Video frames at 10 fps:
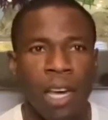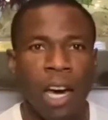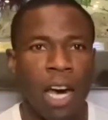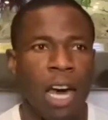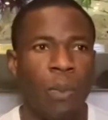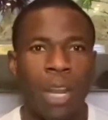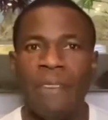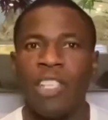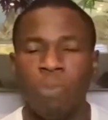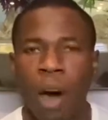
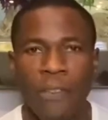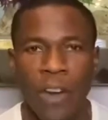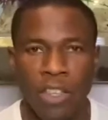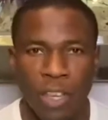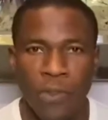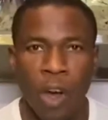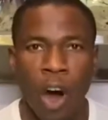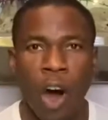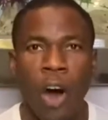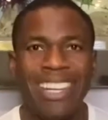Whatever smartphone you've
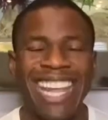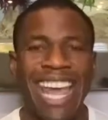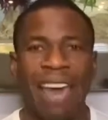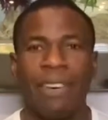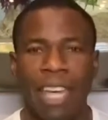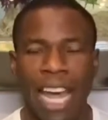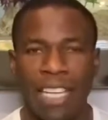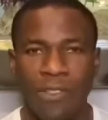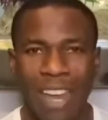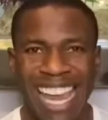got, they have a
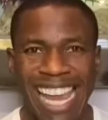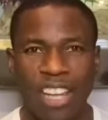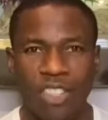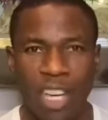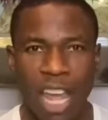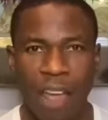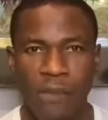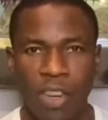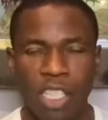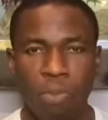case for each and
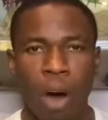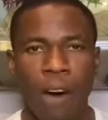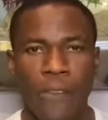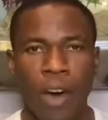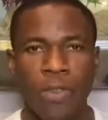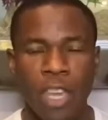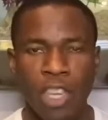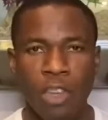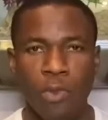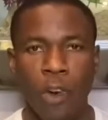every smartphone that
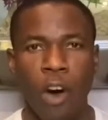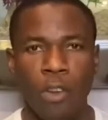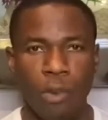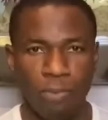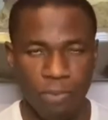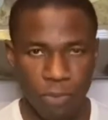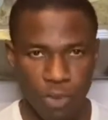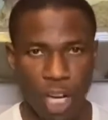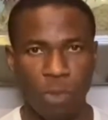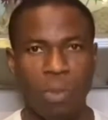you've got.
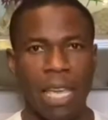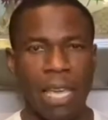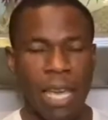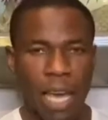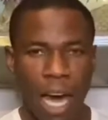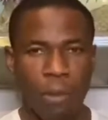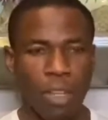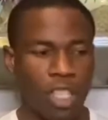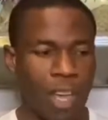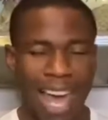Trust me. I'm
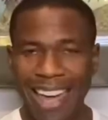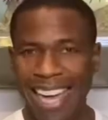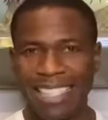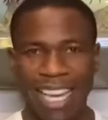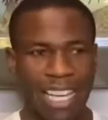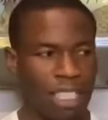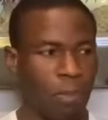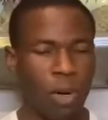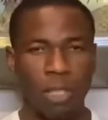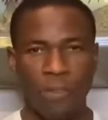going to show you how easy it is to
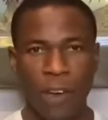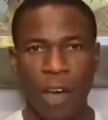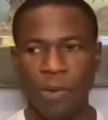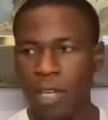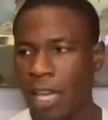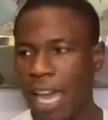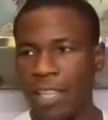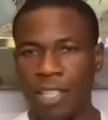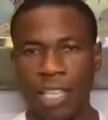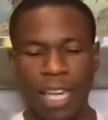put the phone
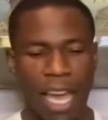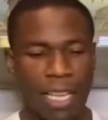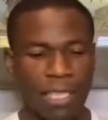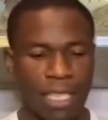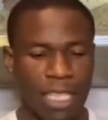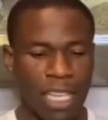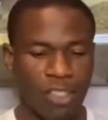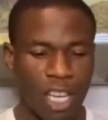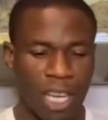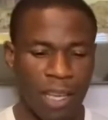into the case. It's
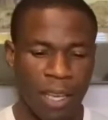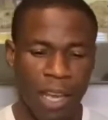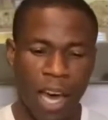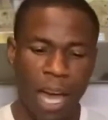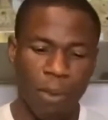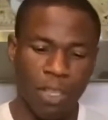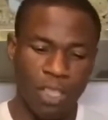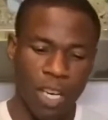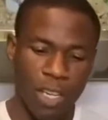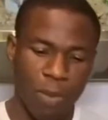literally, I'm going to
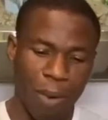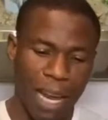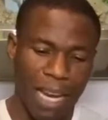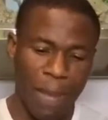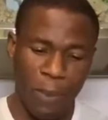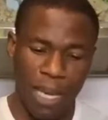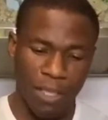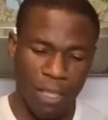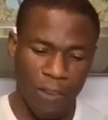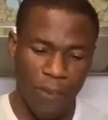show you by clipping
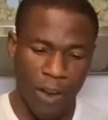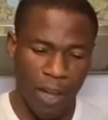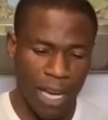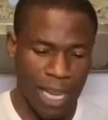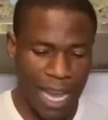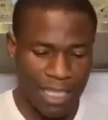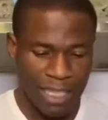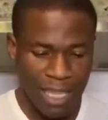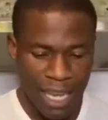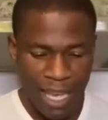into the phone like
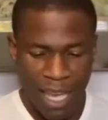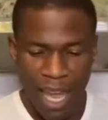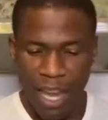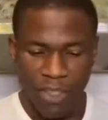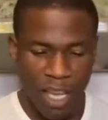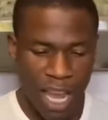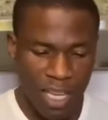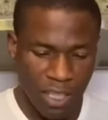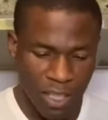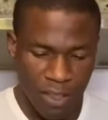this, edge to
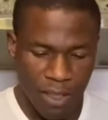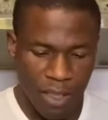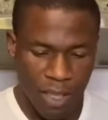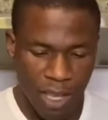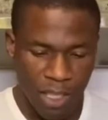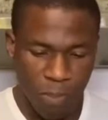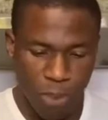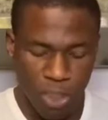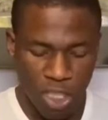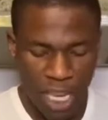edge, and just
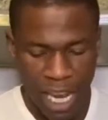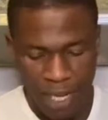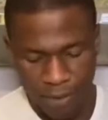pushing it in.